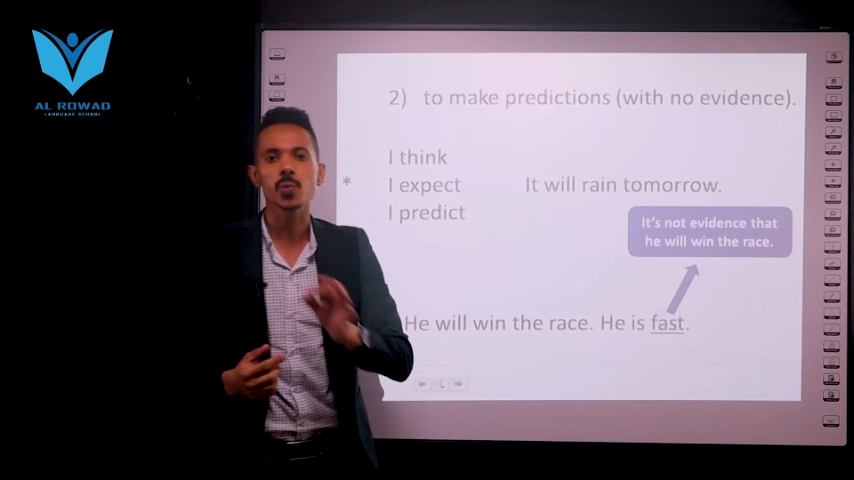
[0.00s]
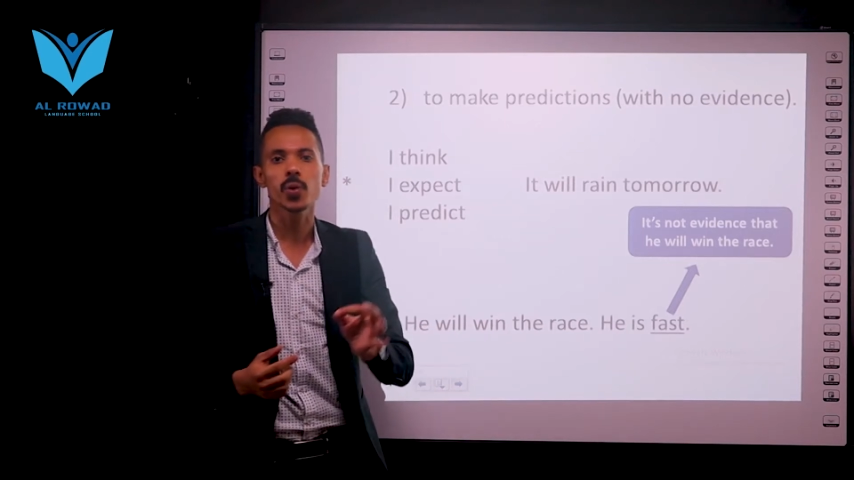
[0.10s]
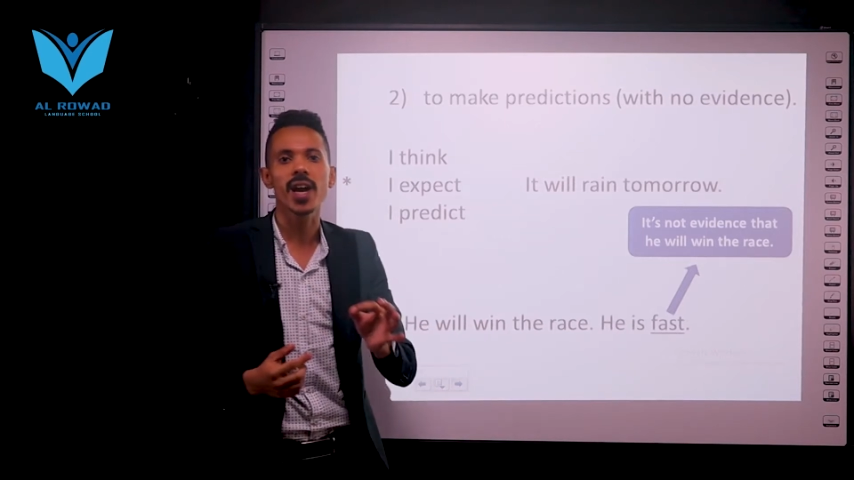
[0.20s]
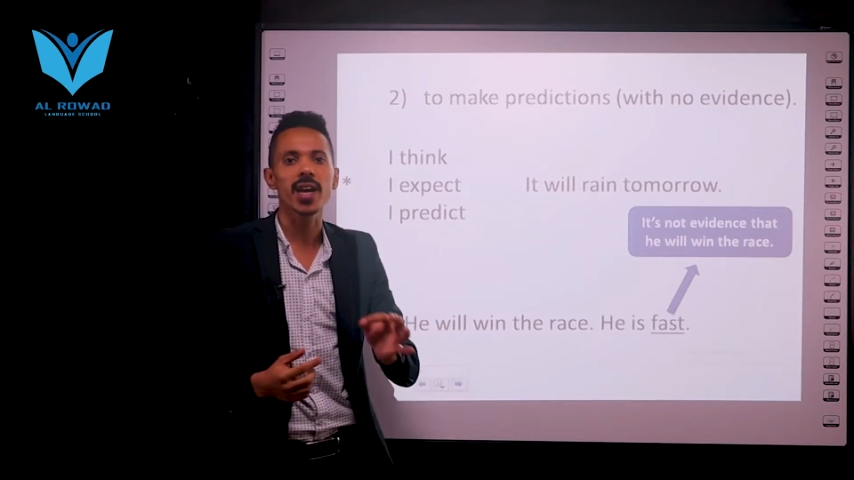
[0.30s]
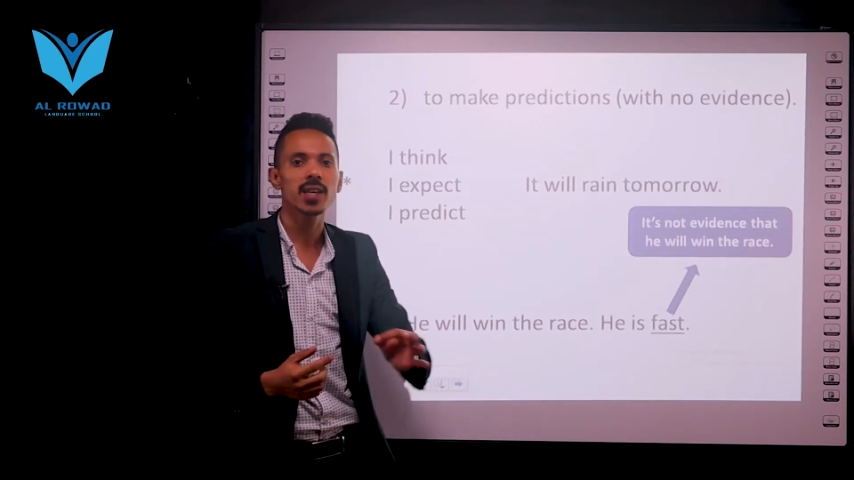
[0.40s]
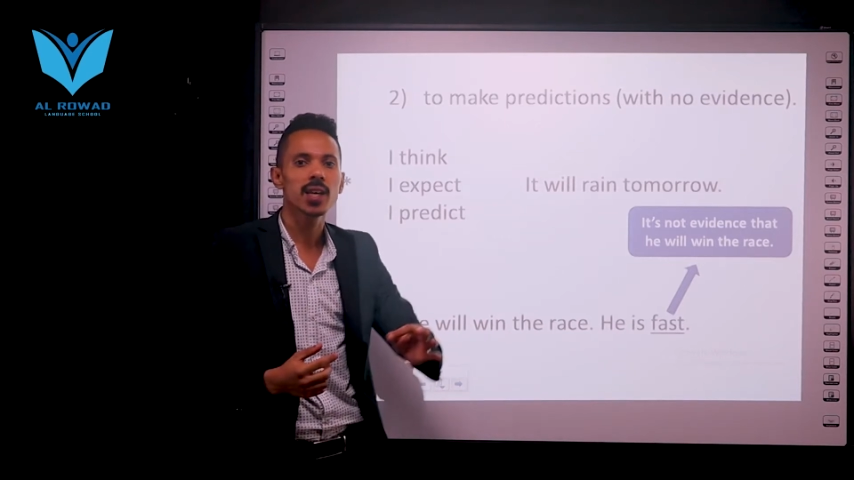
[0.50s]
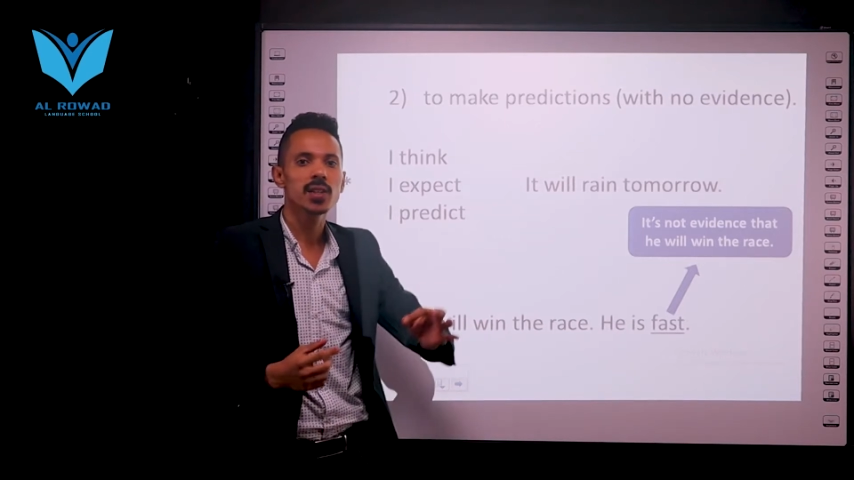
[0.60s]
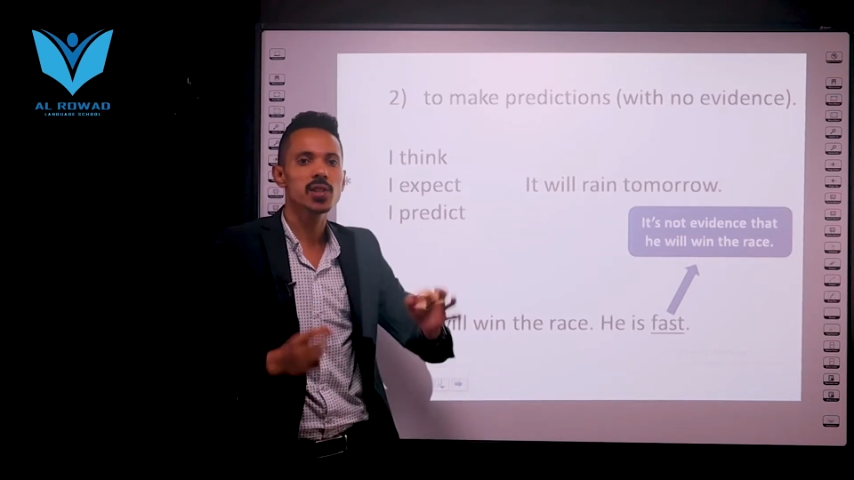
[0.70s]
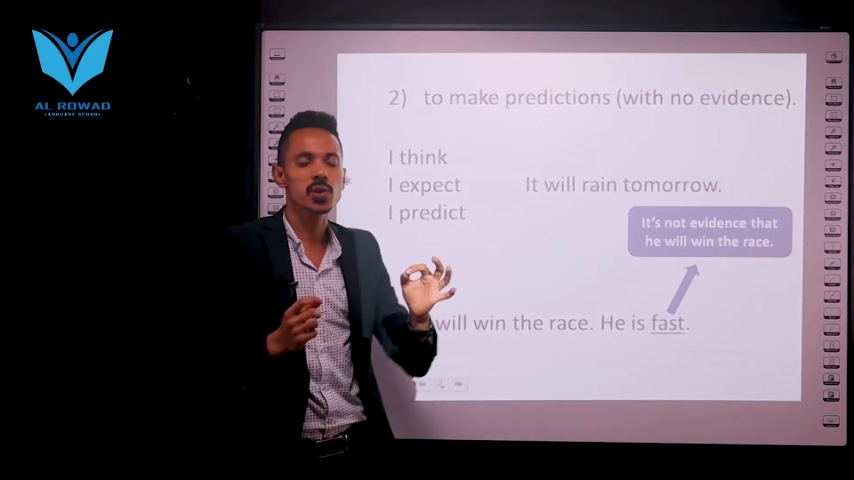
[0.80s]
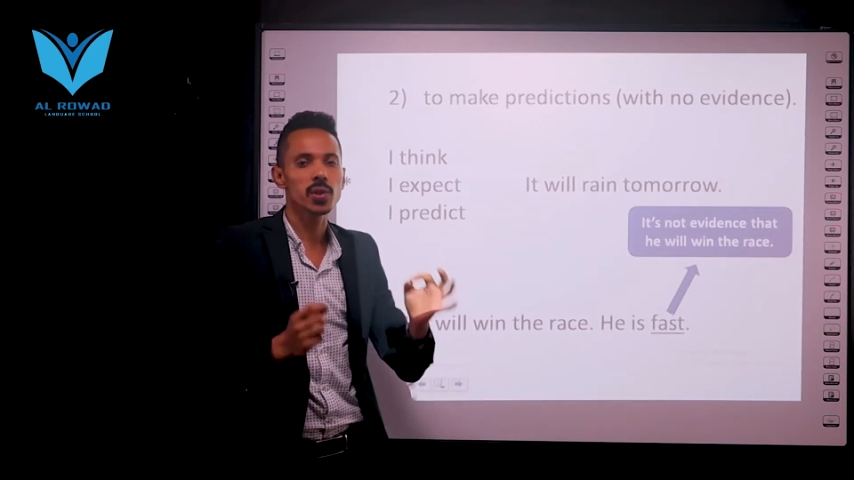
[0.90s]
way
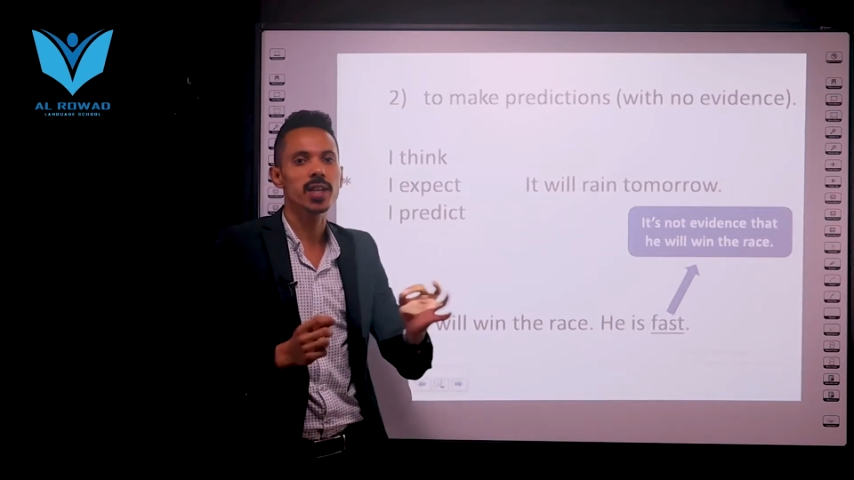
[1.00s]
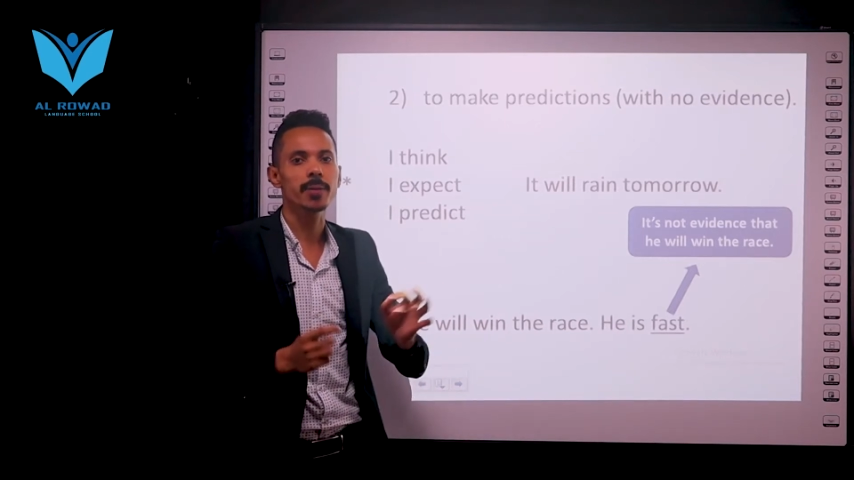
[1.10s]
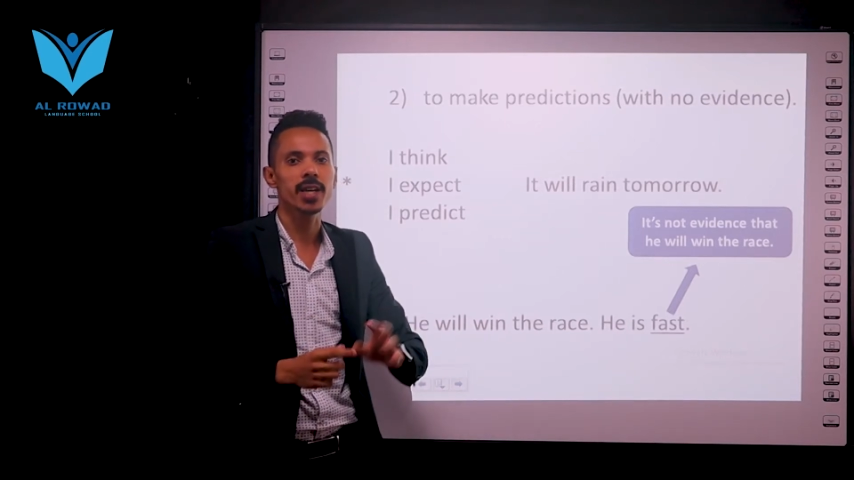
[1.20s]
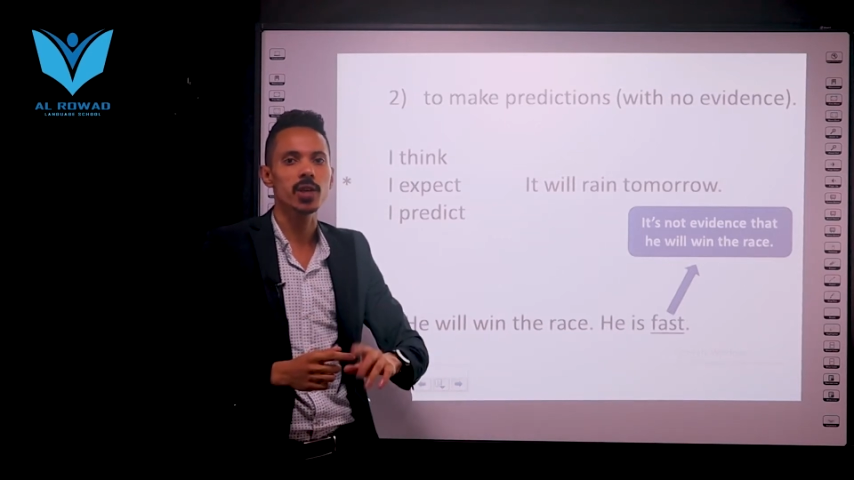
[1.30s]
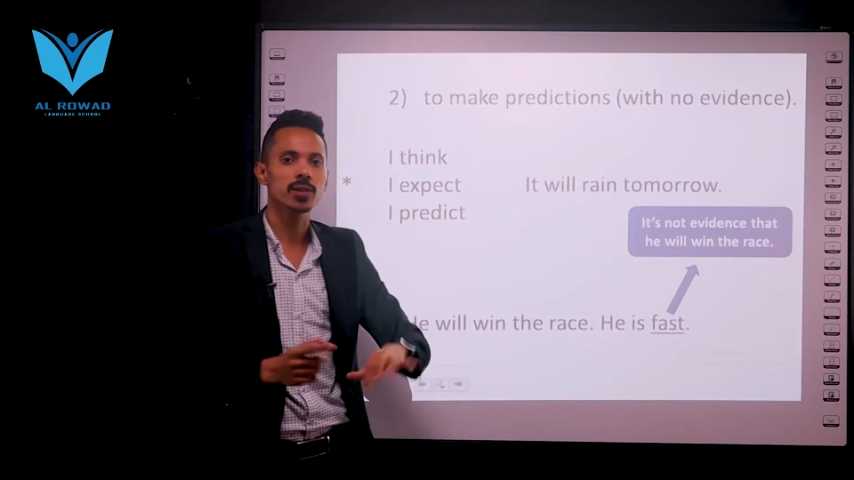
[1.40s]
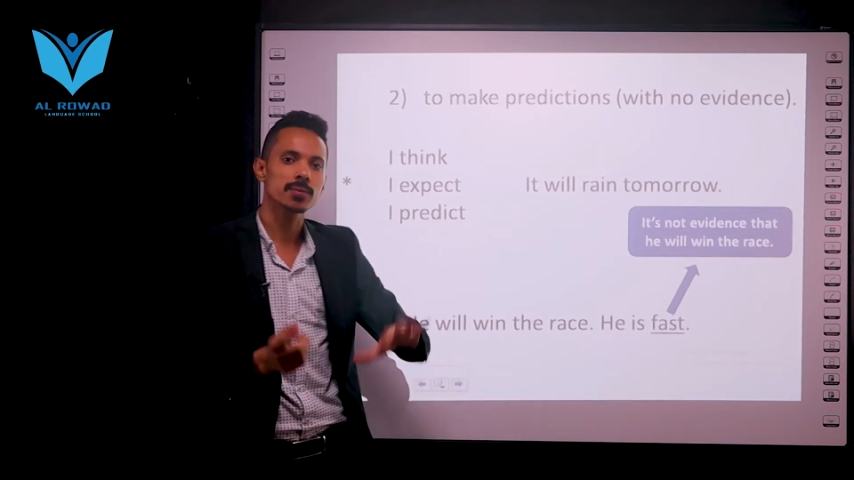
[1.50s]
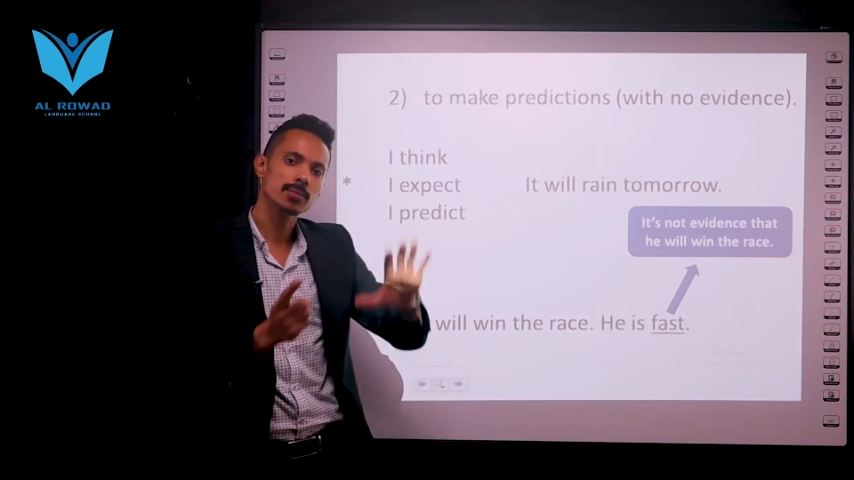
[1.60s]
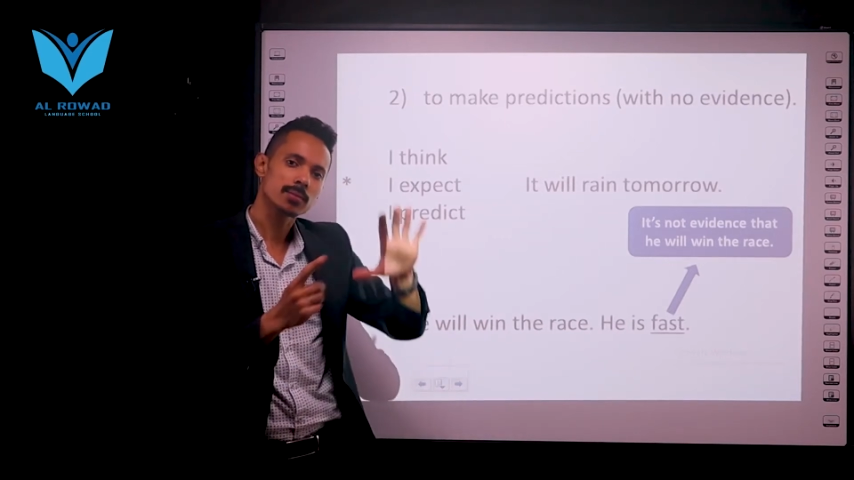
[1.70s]
to talk about